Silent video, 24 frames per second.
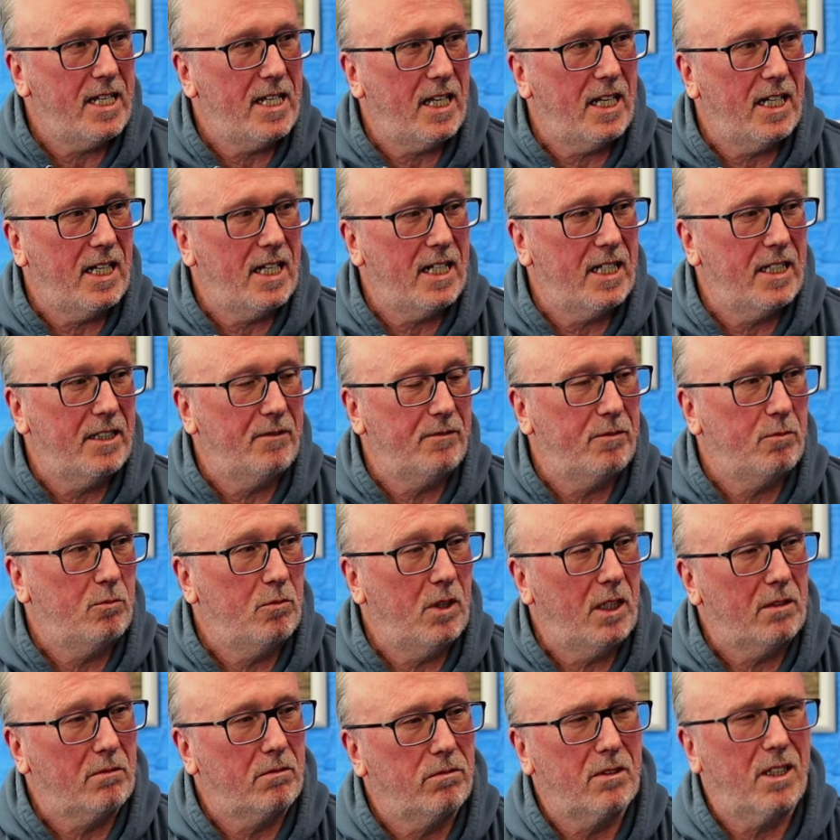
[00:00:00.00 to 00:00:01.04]
I've,
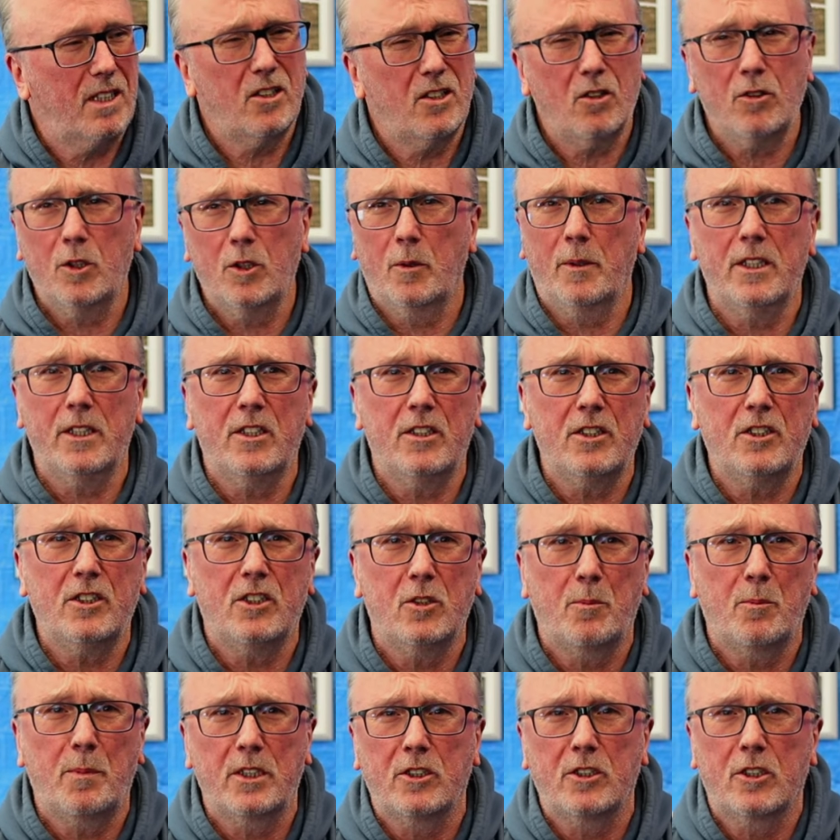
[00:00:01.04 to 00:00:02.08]
well, I don't know whether this is a
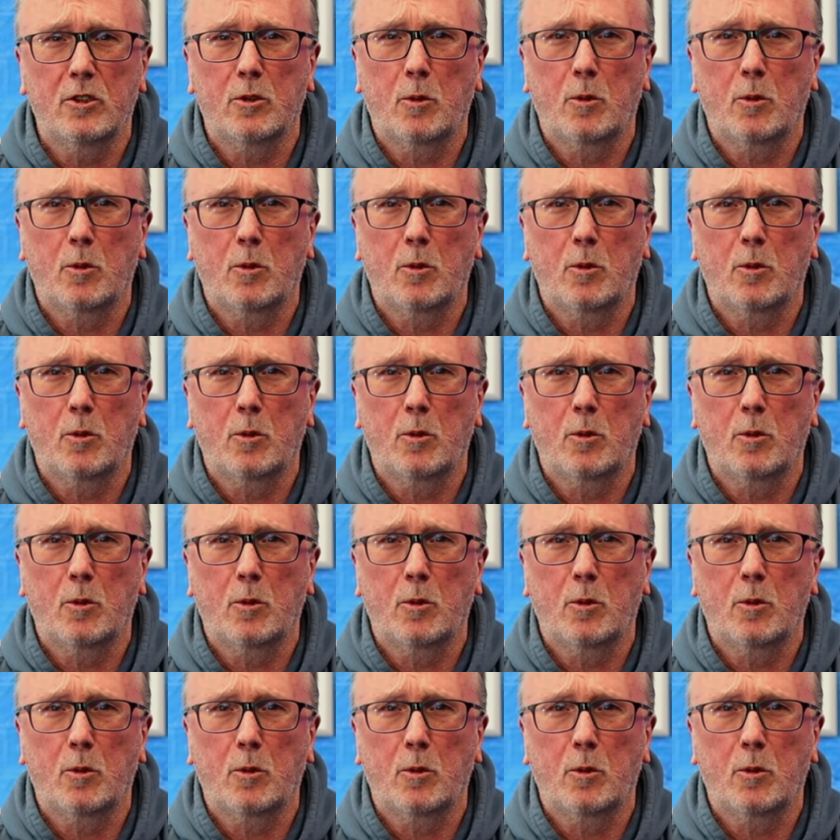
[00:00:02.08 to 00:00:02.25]
business